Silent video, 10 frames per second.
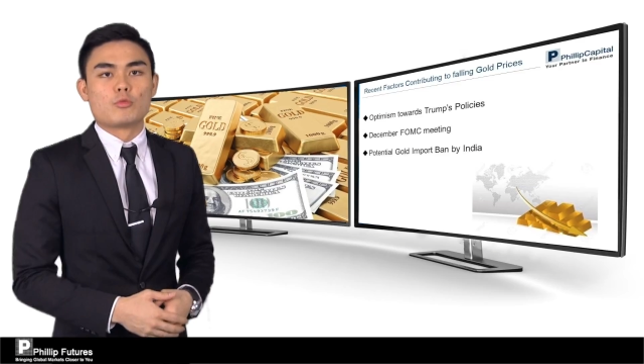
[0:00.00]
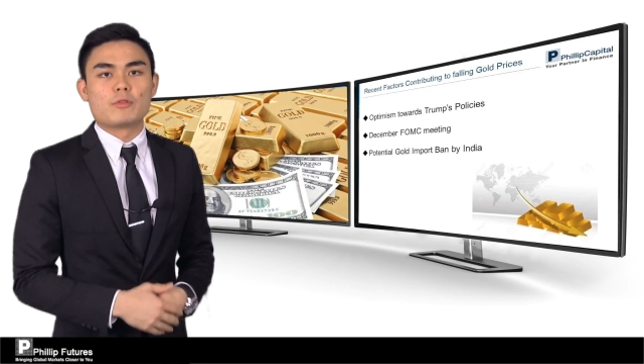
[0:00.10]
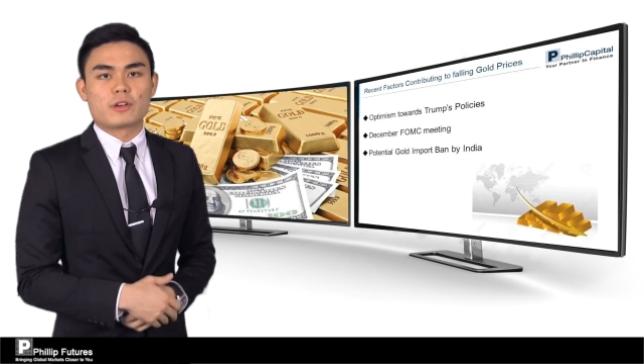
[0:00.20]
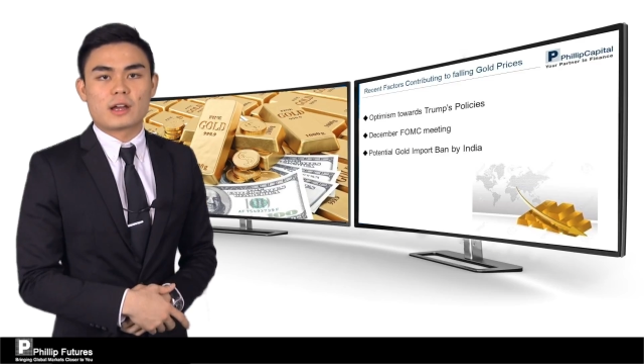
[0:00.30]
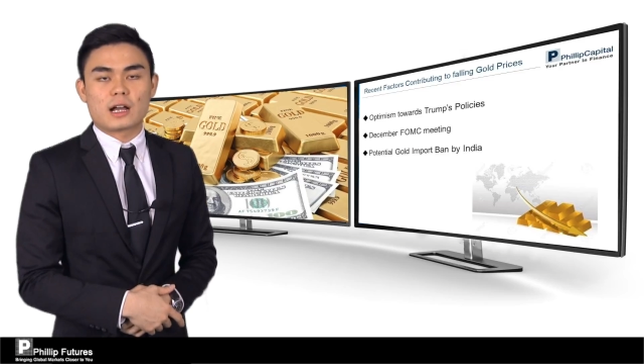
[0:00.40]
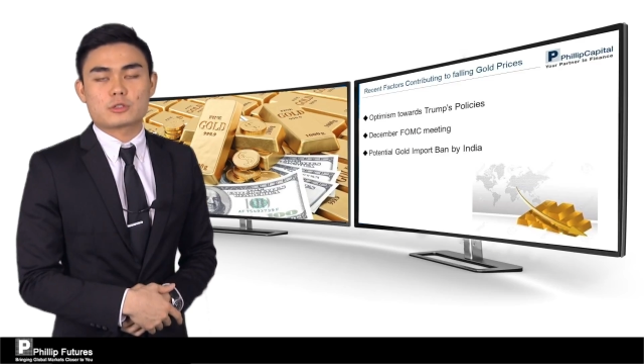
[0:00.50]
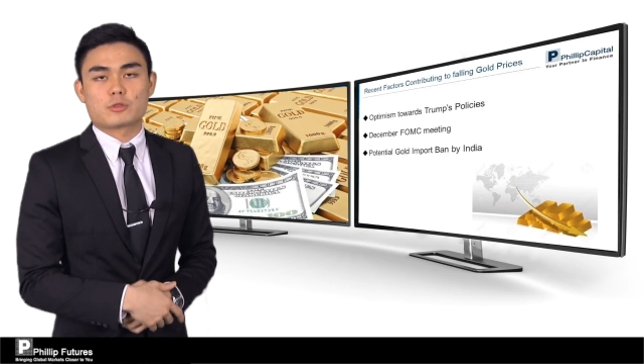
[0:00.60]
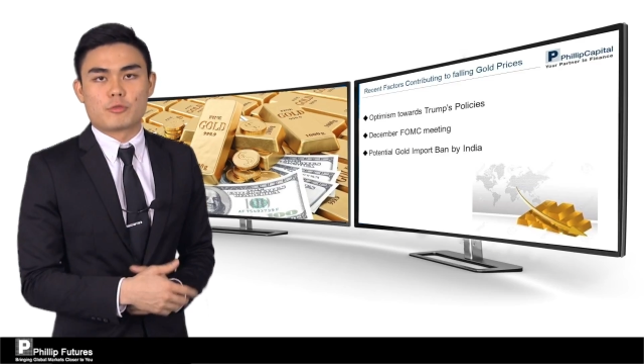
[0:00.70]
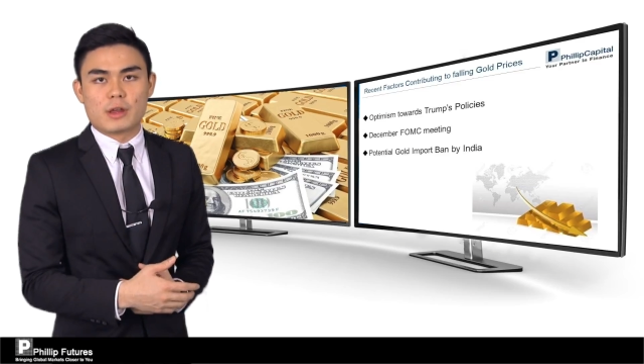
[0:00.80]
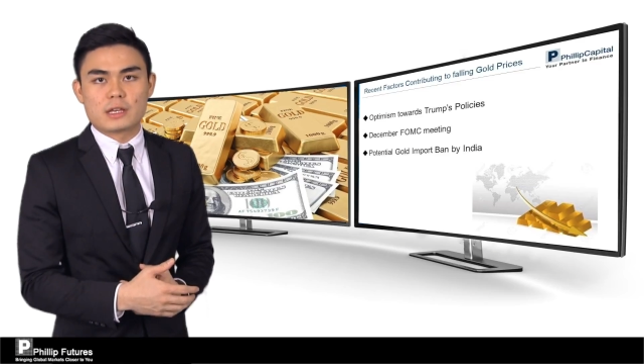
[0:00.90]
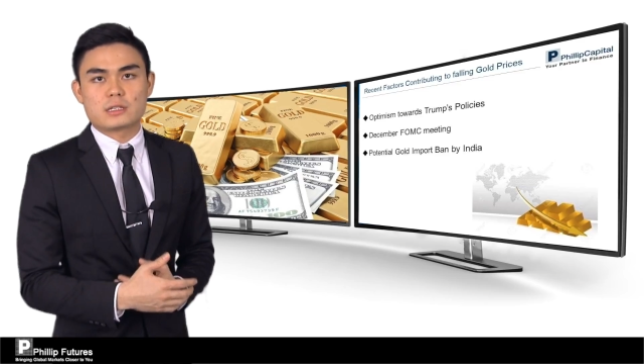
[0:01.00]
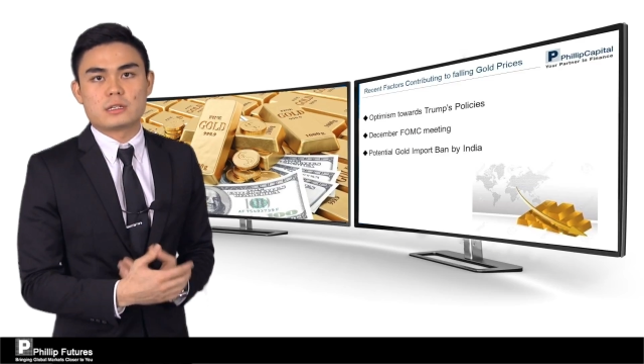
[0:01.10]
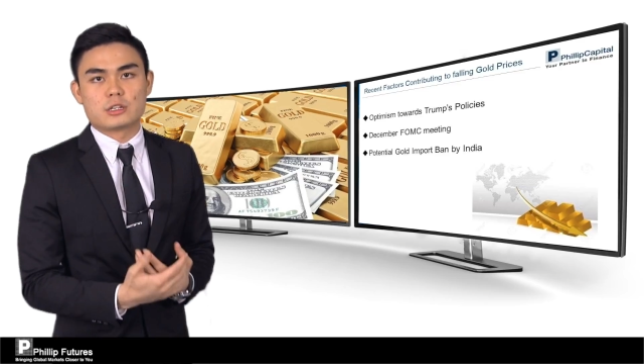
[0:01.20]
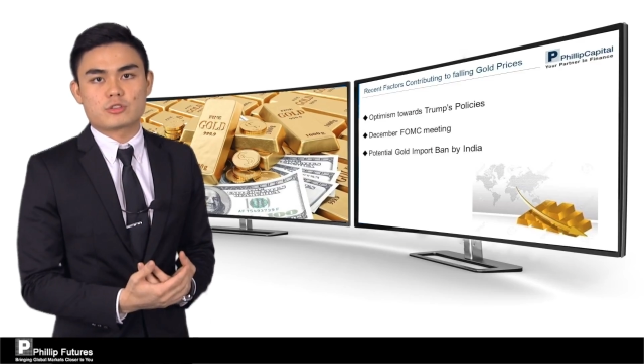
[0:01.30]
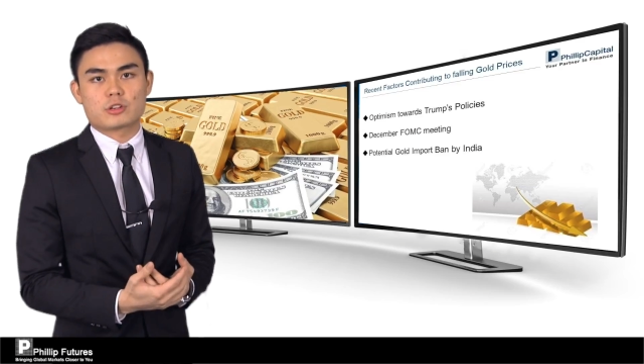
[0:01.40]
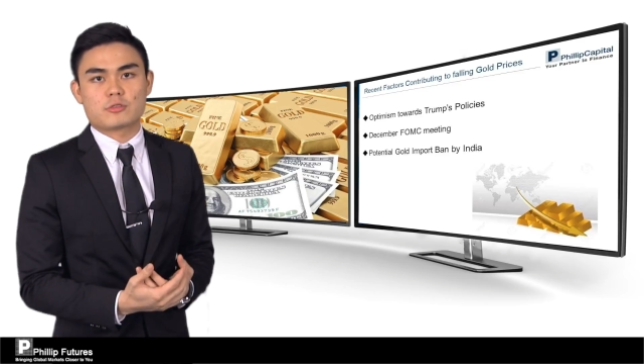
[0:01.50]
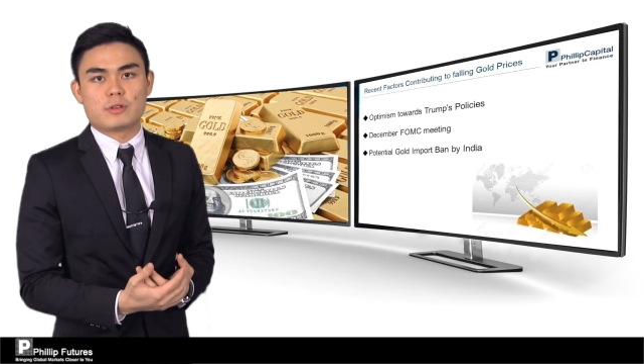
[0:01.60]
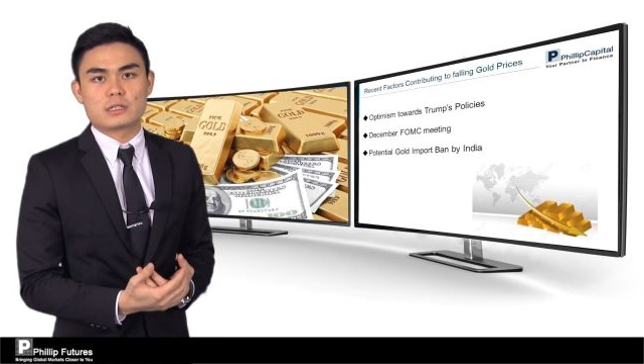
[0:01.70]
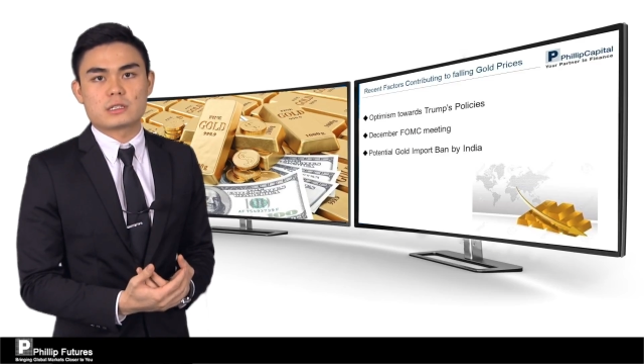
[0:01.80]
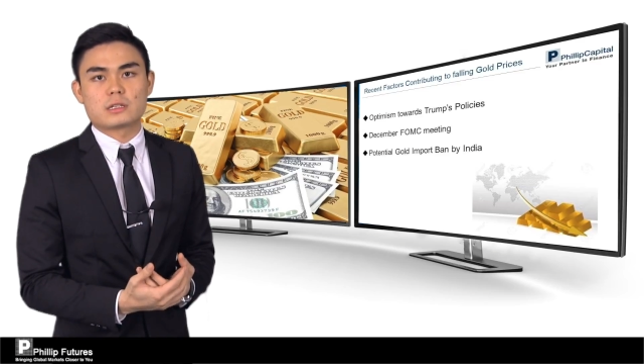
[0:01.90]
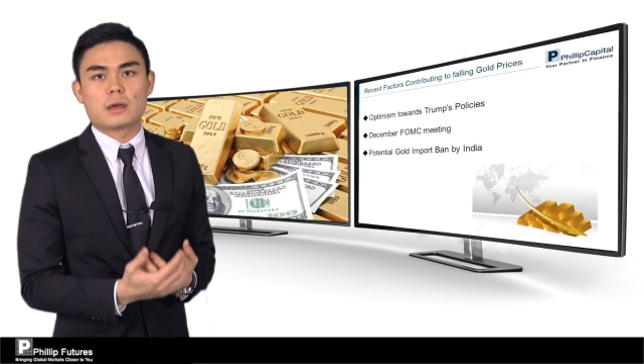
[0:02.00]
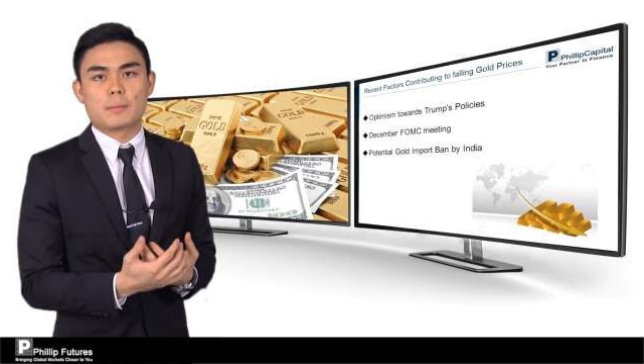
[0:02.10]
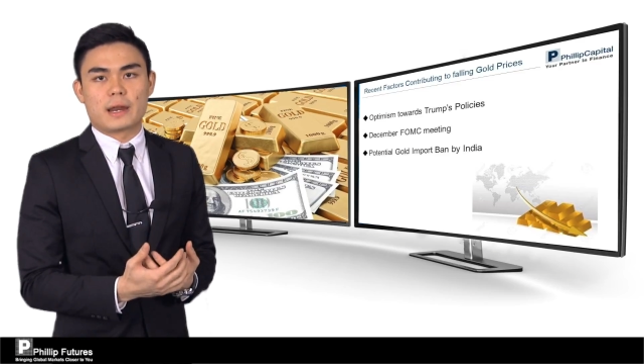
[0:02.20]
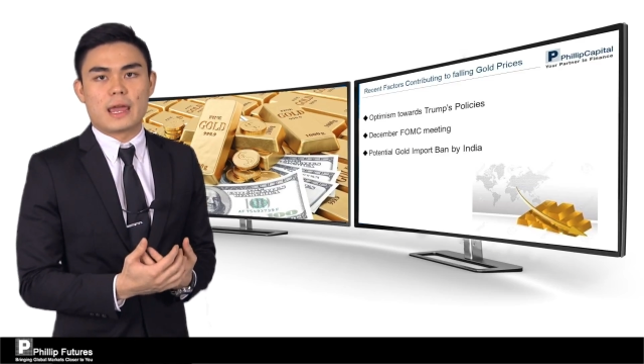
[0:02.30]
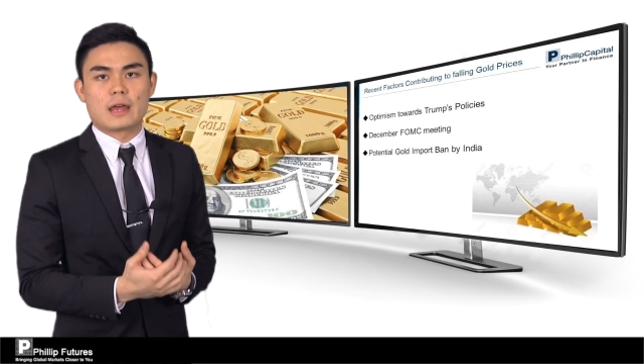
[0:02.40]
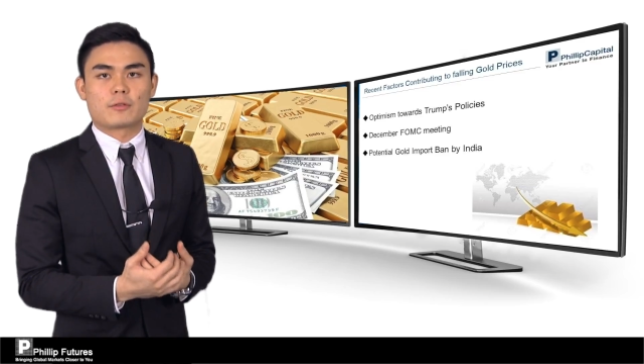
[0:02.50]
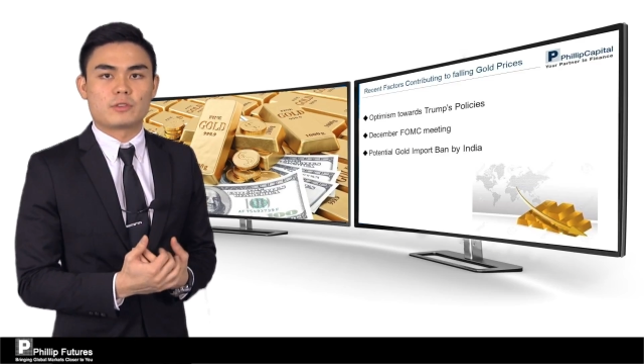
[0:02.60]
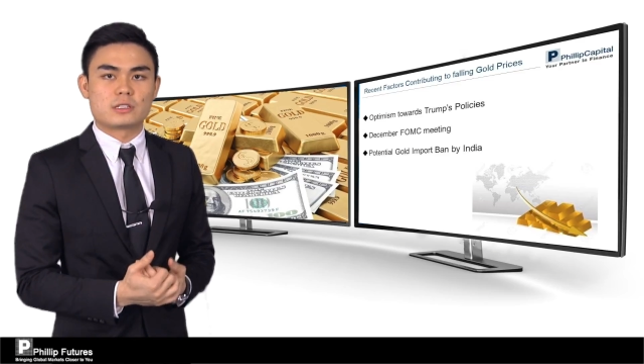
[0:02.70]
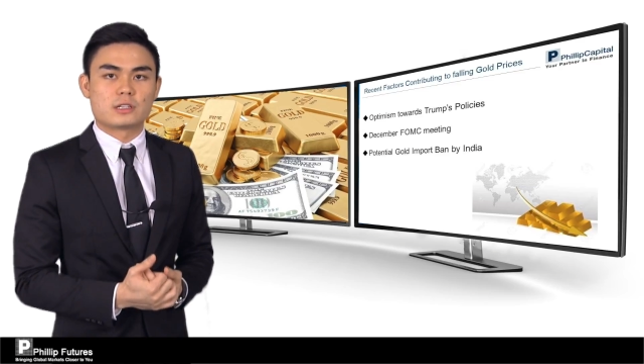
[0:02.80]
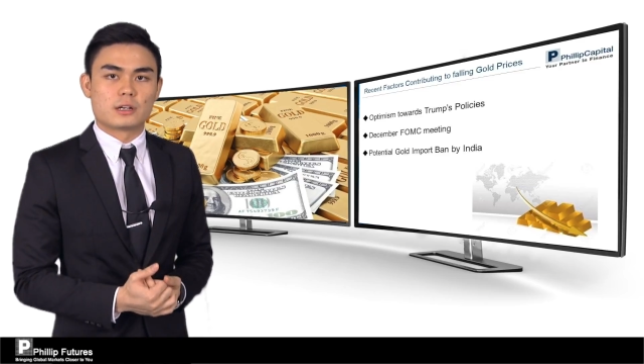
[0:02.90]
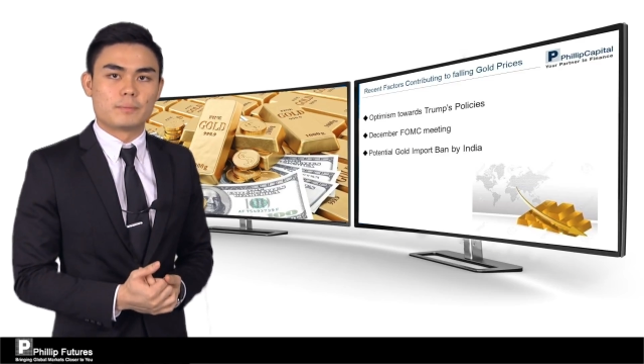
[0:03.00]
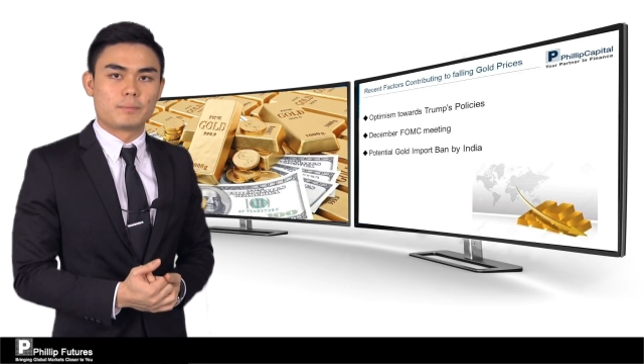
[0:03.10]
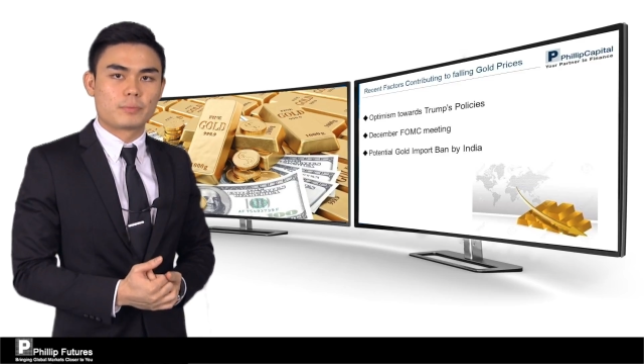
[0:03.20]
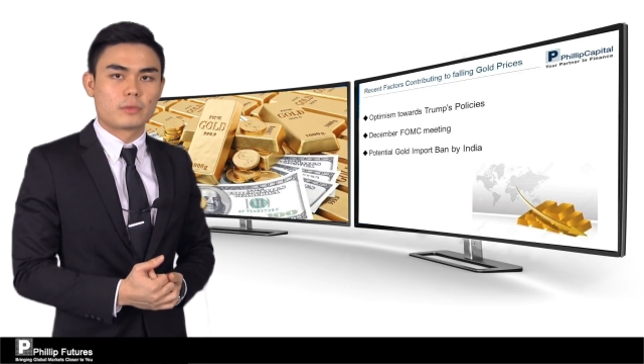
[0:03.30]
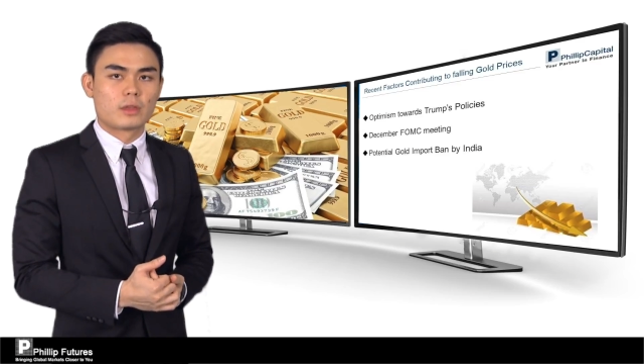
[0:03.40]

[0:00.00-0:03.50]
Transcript: with regards to a raise in interest rates by the end of this year,